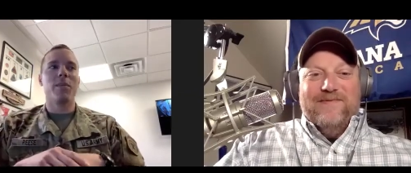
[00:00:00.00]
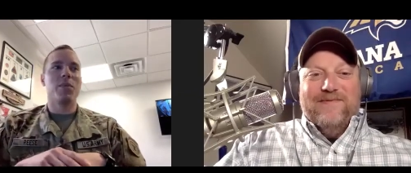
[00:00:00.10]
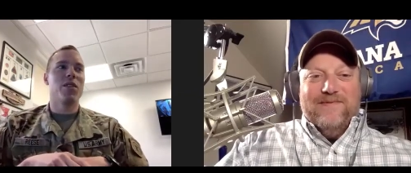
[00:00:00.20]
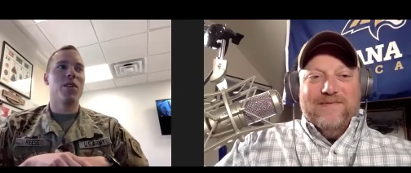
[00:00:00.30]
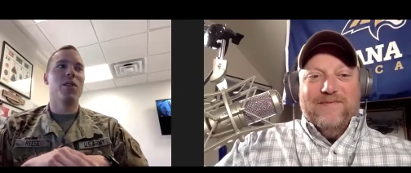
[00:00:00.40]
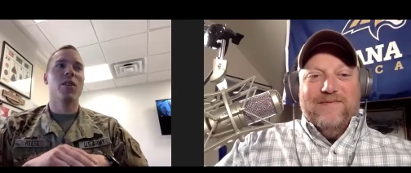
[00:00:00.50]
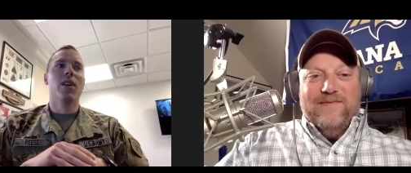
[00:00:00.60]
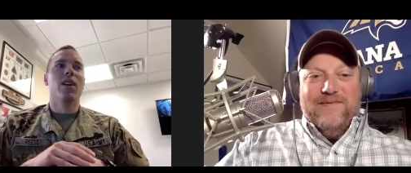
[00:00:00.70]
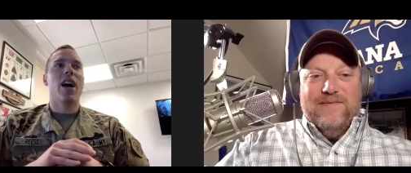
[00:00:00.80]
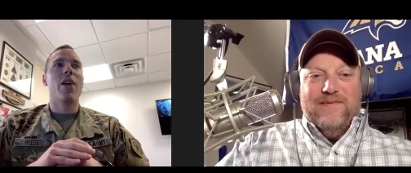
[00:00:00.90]
Speaker 1: Um, so
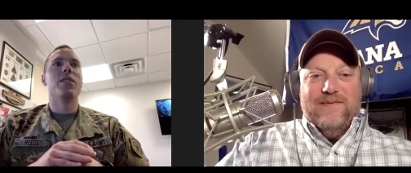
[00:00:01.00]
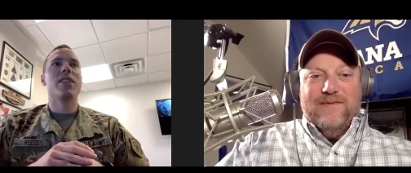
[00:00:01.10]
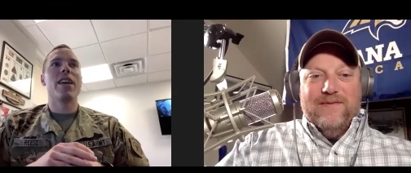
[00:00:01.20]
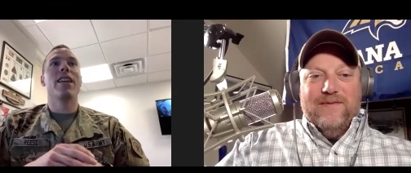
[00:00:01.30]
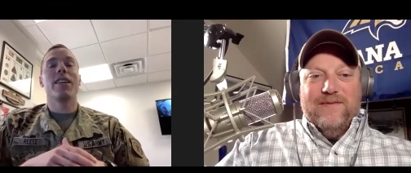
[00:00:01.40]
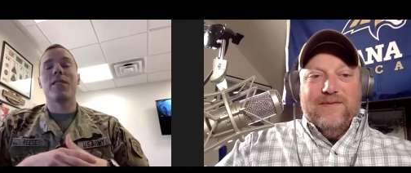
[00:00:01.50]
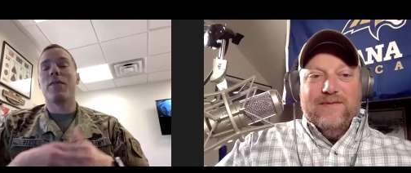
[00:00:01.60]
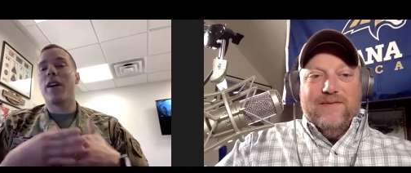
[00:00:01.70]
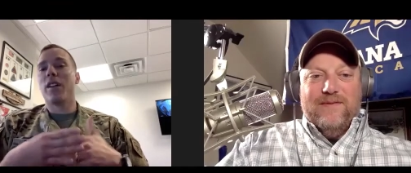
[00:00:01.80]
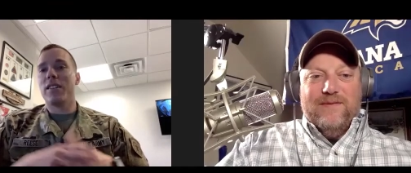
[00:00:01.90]
I would say that it's
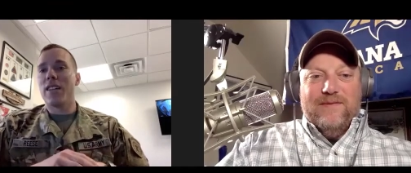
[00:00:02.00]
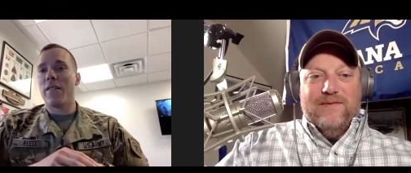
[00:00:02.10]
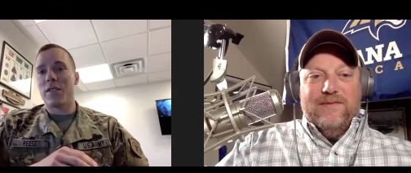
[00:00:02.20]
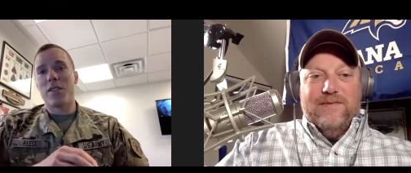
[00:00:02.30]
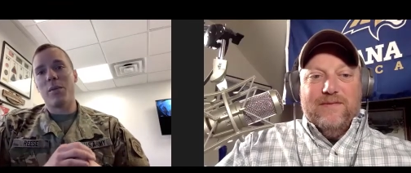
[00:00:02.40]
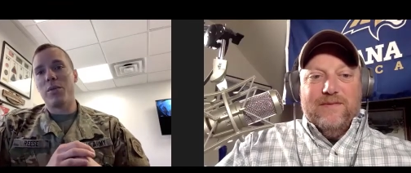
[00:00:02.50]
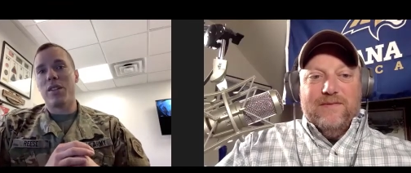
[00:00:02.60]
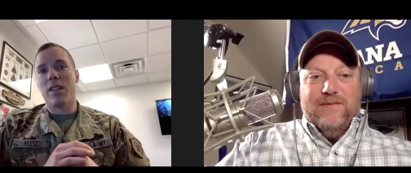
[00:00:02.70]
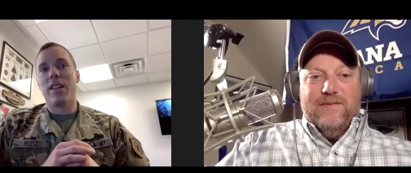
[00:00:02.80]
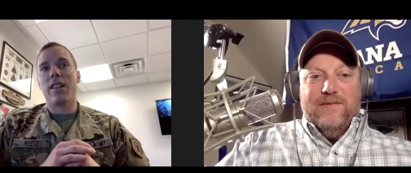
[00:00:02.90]
a fairly safe
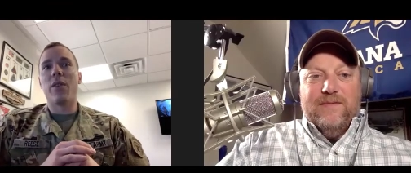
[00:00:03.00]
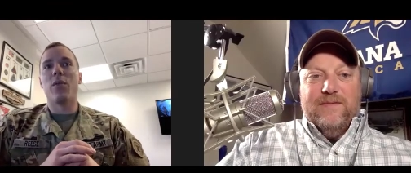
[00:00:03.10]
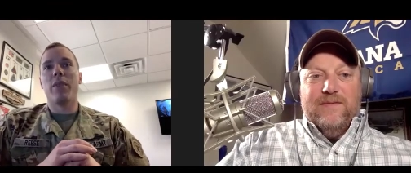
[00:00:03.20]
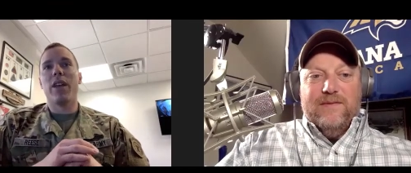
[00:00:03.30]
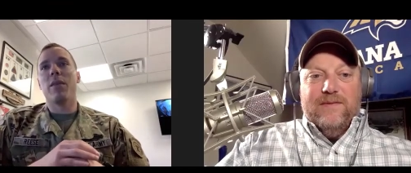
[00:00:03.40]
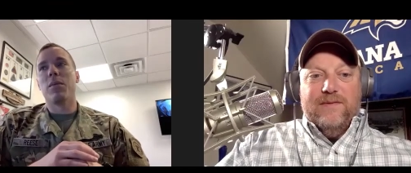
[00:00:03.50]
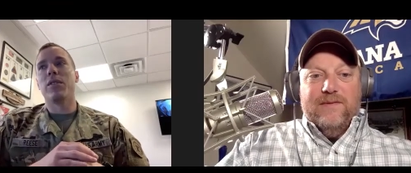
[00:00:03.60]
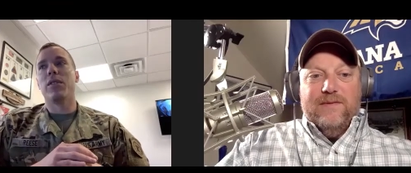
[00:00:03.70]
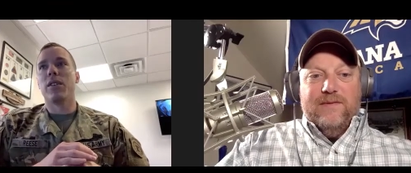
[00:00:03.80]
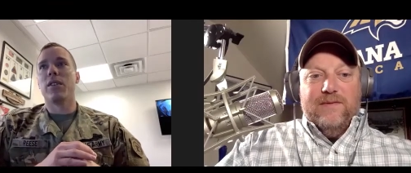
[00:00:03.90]
assumption that they would be
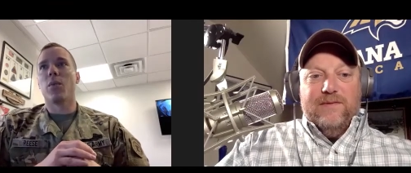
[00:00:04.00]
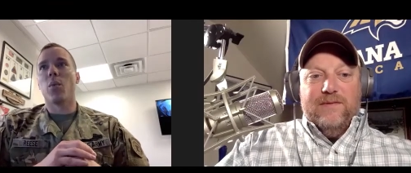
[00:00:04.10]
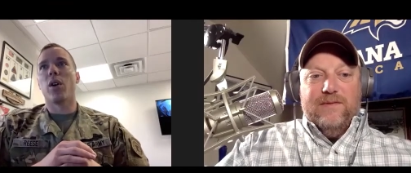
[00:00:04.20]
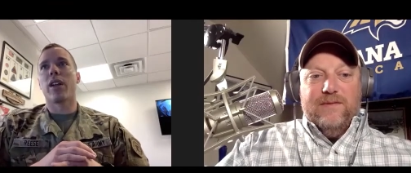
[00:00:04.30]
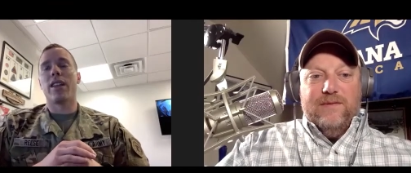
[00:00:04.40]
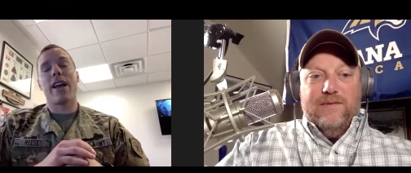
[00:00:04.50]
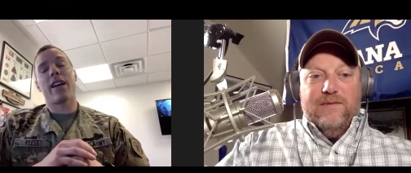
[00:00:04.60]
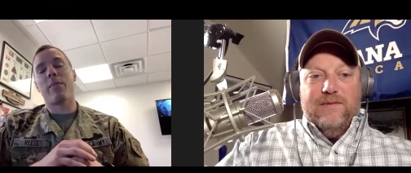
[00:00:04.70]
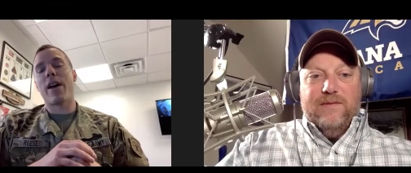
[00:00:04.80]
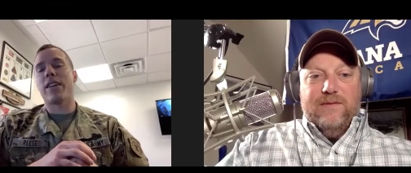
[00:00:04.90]
able to work in
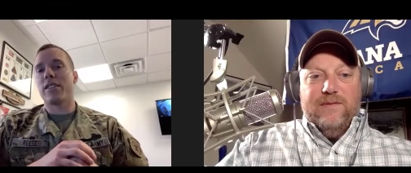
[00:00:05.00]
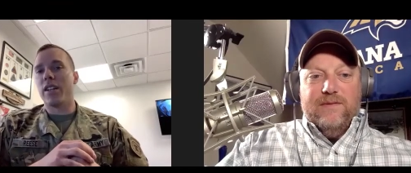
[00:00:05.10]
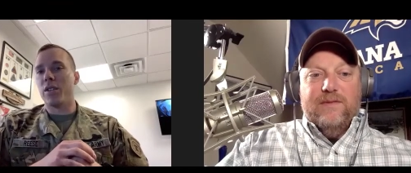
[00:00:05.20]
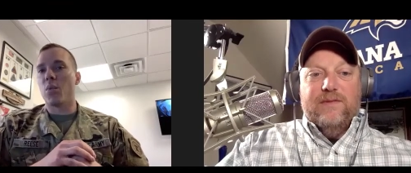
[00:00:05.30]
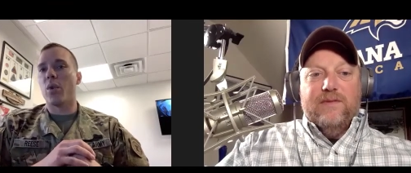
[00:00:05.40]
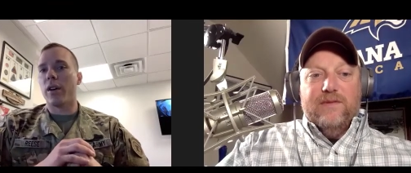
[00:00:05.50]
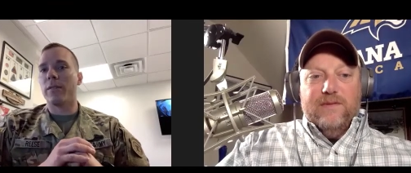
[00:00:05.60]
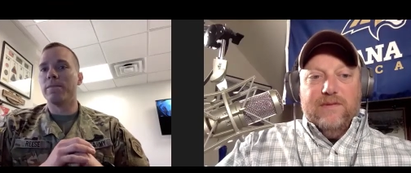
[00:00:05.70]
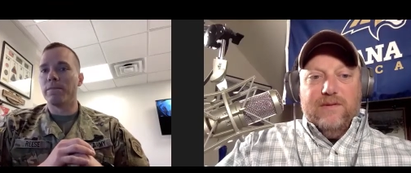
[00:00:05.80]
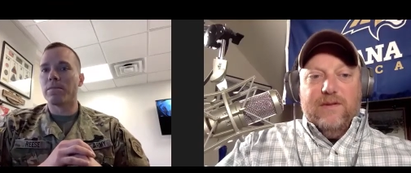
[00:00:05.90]
that capacity as
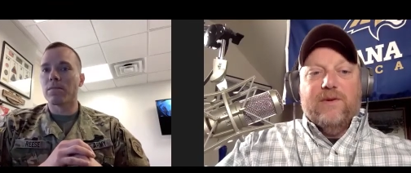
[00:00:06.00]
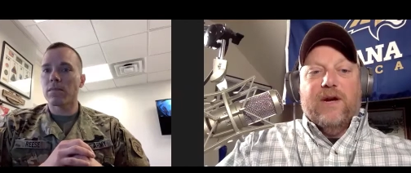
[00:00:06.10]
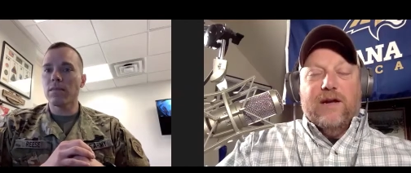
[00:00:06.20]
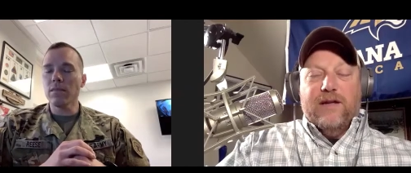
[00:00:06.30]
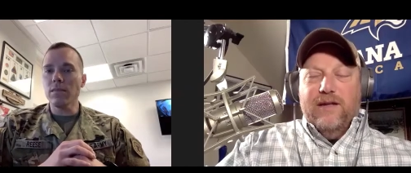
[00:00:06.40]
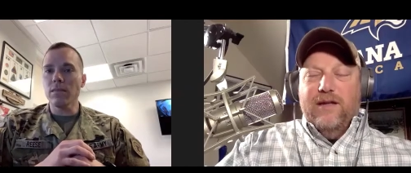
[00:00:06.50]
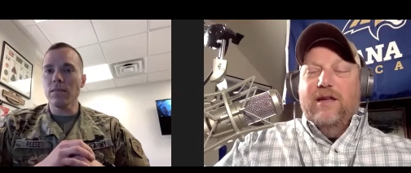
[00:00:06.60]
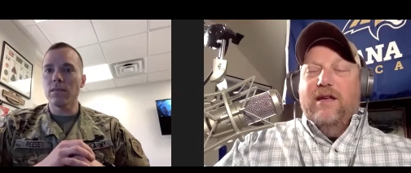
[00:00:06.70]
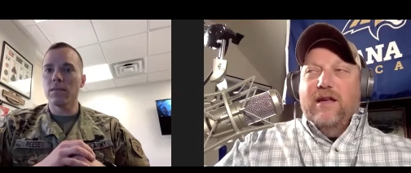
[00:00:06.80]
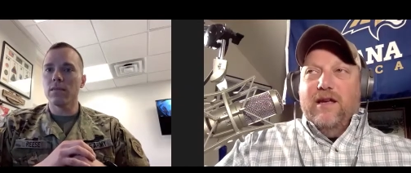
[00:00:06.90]
well.
Speaker 2: Okay.
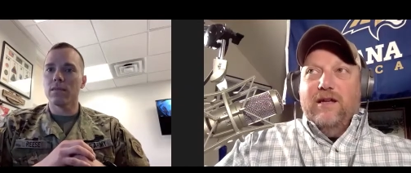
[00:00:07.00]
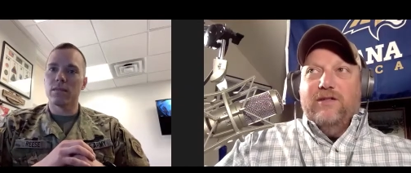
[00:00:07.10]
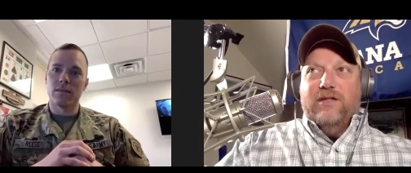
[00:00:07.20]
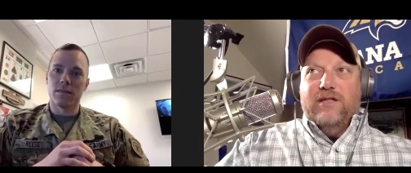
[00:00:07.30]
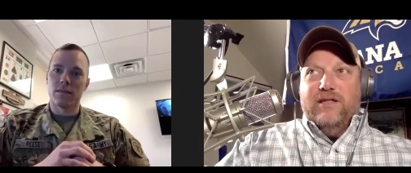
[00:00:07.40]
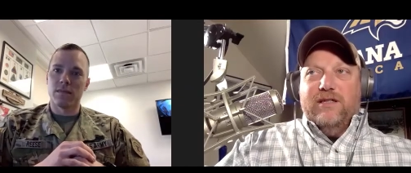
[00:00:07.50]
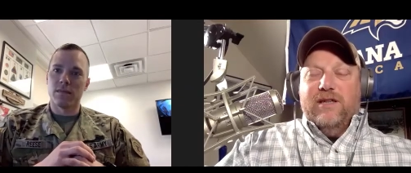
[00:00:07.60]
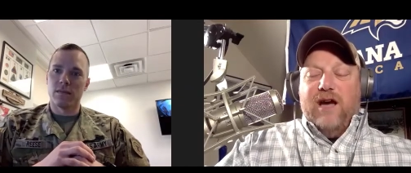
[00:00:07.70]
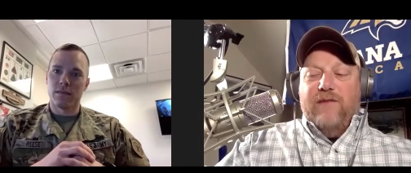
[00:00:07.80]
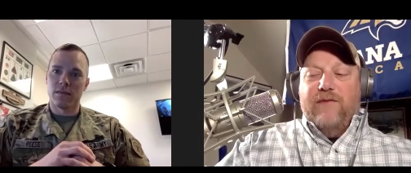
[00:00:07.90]
Interesting
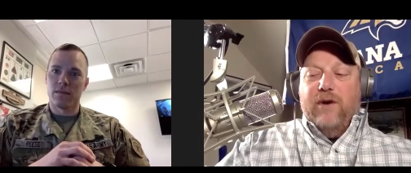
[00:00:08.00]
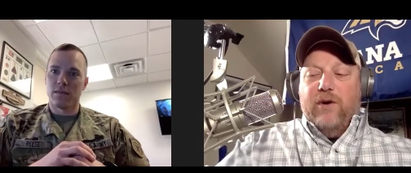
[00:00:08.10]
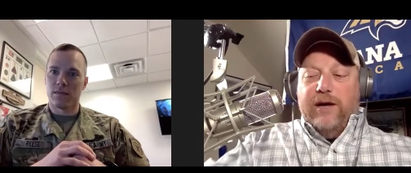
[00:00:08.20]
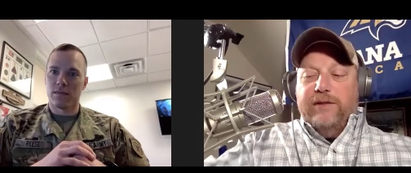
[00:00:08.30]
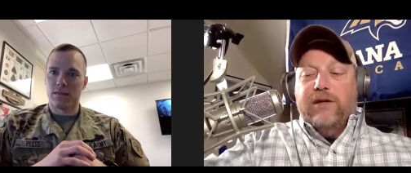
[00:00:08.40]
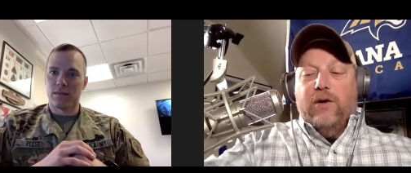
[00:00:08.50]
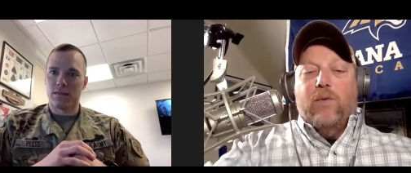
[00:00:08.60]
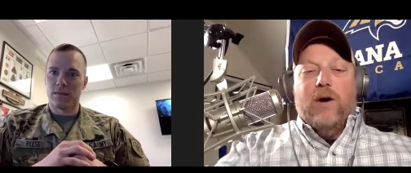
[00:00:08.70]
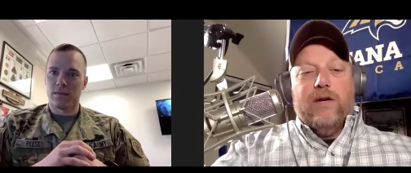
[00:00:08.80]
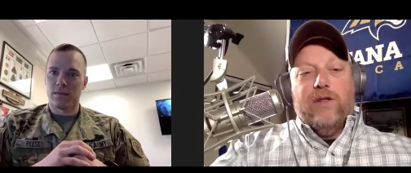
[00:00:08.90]
stuff. Okay, so
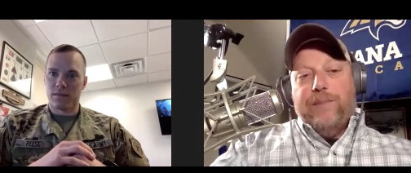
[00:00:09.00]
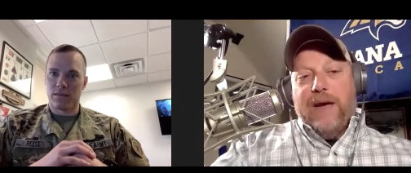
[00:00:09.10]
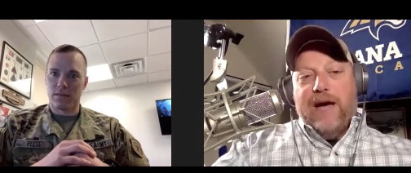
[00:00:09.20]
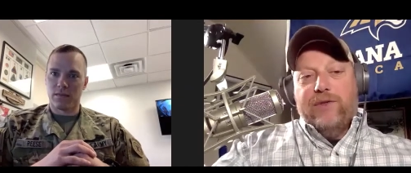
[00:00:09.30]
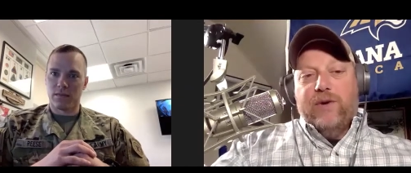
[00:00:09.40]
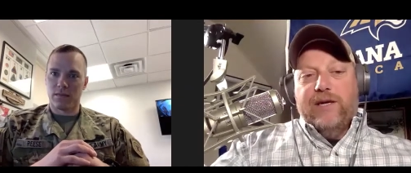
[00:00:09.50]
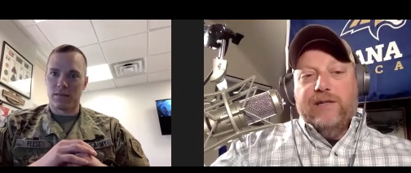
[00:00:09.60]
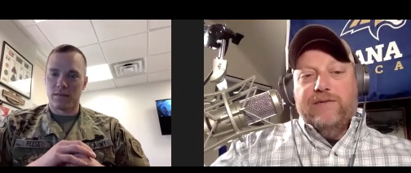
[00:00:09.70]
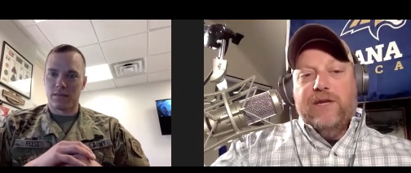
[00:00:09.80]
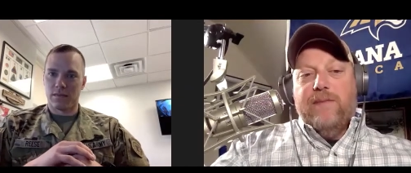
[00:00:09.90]
what are the pathways
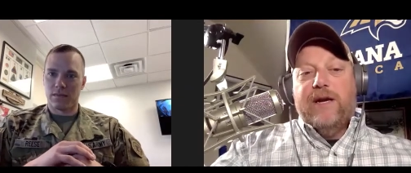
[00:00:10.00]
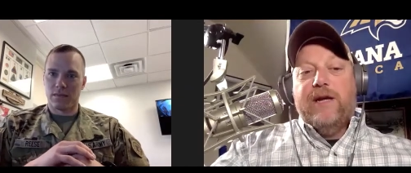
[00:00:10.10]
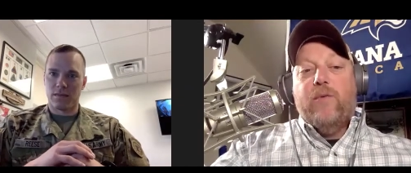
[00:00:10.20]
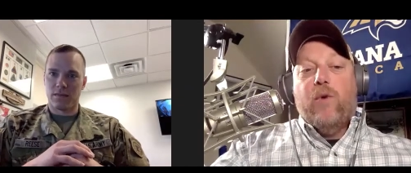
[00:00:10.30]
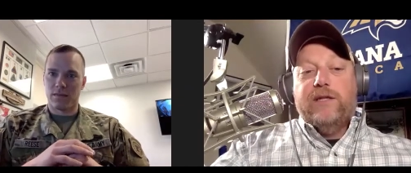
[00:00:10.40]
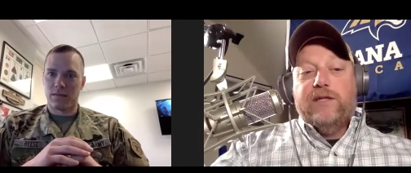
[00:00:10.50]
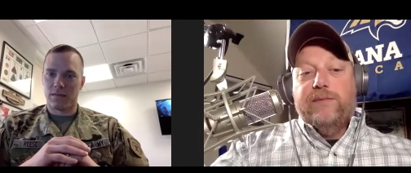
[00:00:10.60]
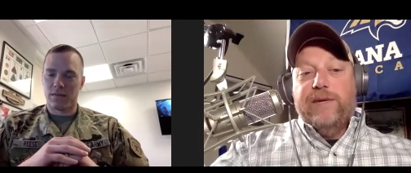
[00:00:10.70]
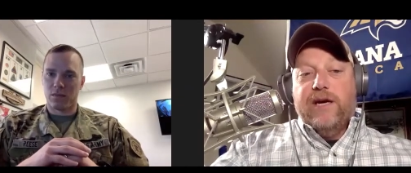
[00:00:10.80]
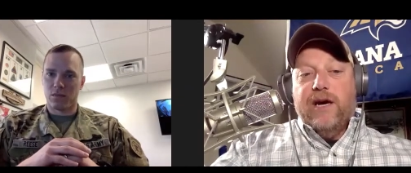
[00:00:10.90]
if somebody wants to
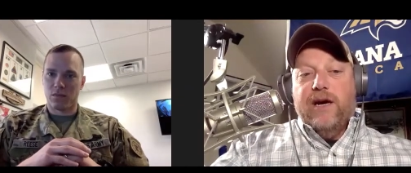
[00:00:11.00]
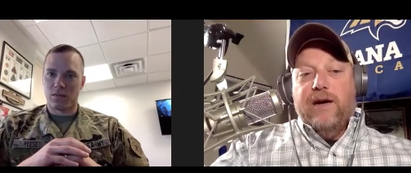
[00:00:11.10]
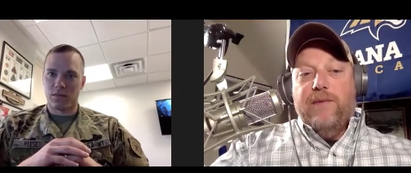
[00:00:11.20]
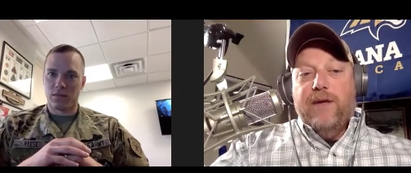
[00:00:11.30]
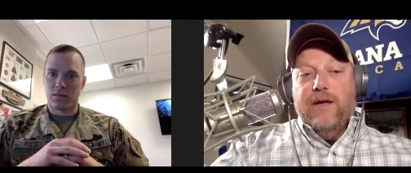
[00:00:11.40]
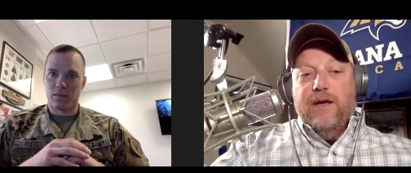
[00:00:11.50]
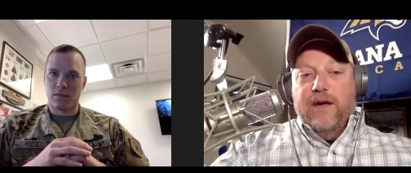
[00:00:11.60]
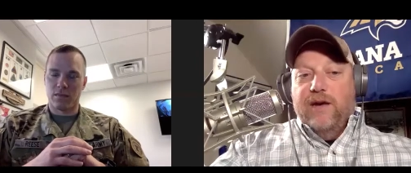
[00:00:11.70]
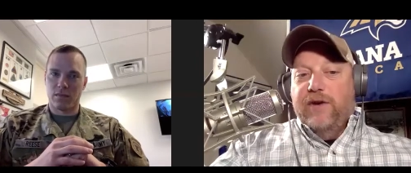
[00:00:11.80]
become a